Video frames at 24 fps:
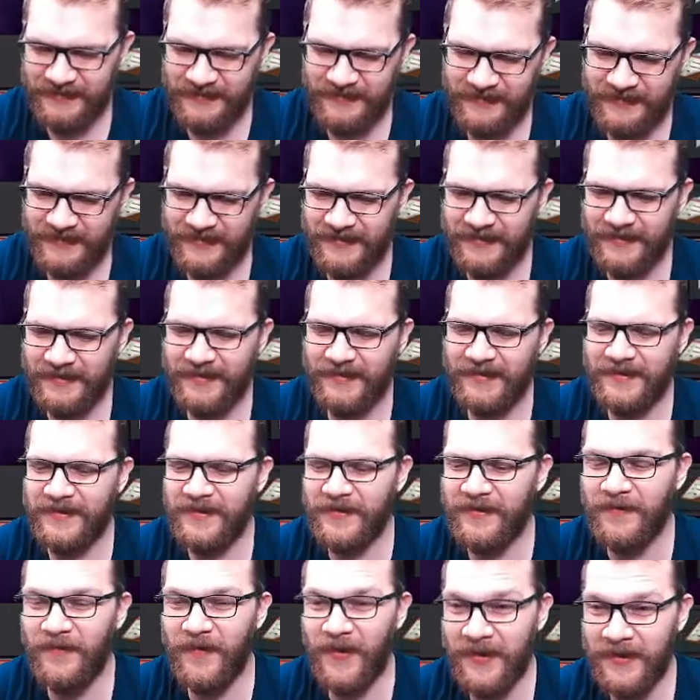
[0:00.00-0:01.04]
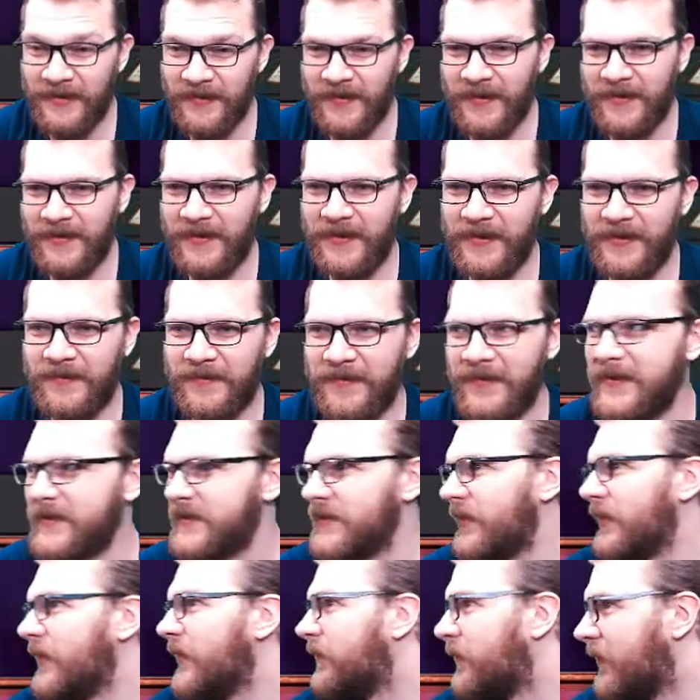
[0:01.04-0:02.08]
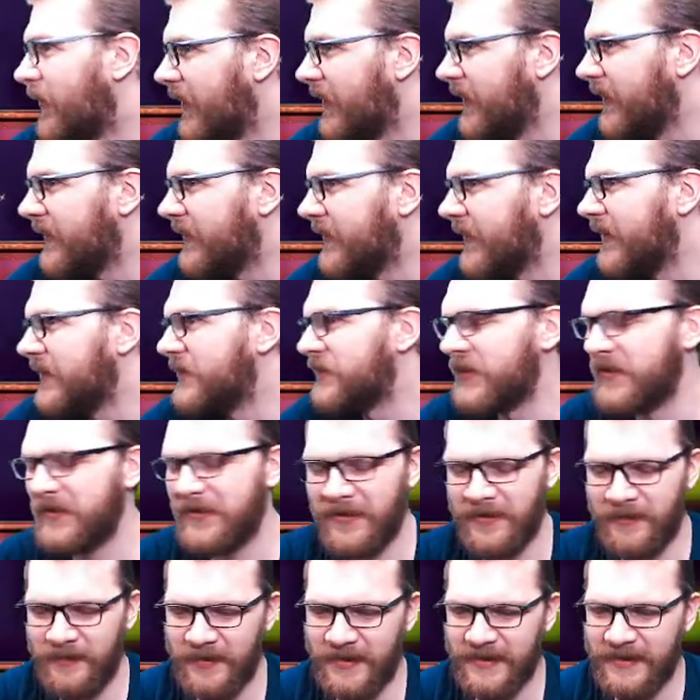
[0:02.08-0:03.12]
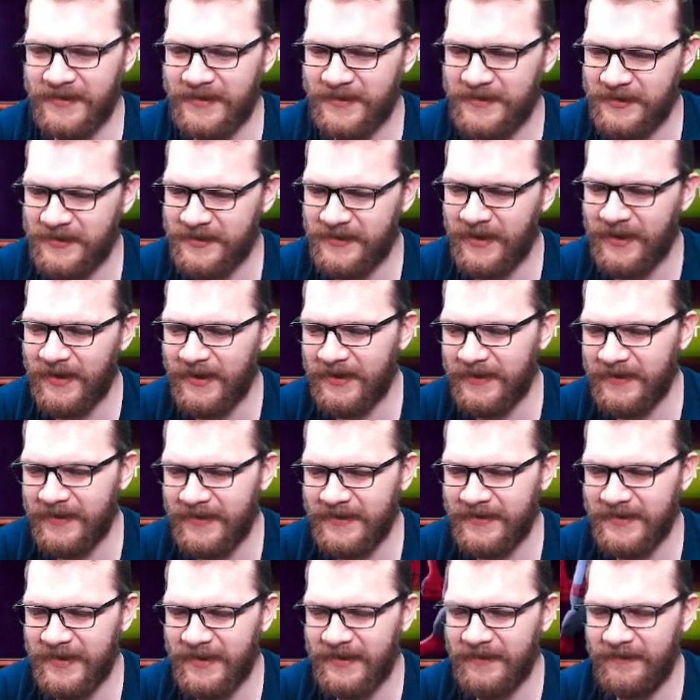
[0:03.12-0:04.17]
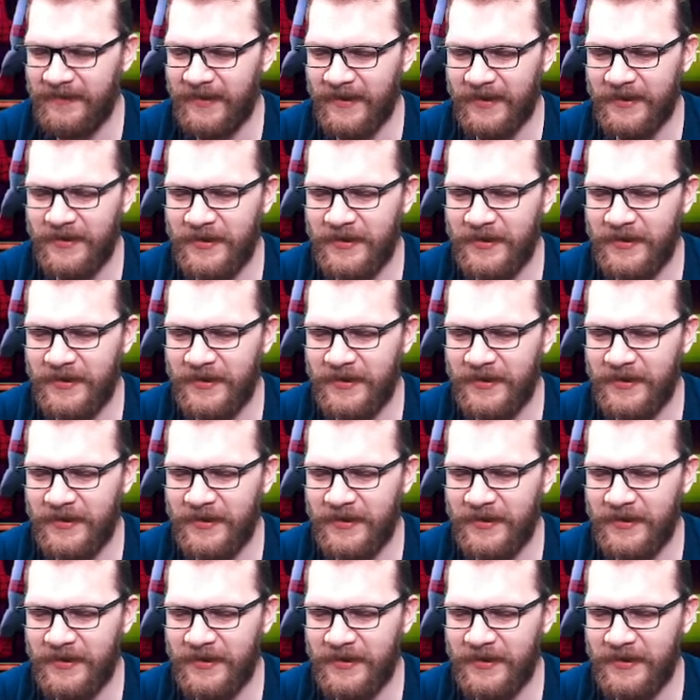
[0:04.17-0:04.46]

And you want to get rid of it, so you pay attention to it because it's just like this kind of like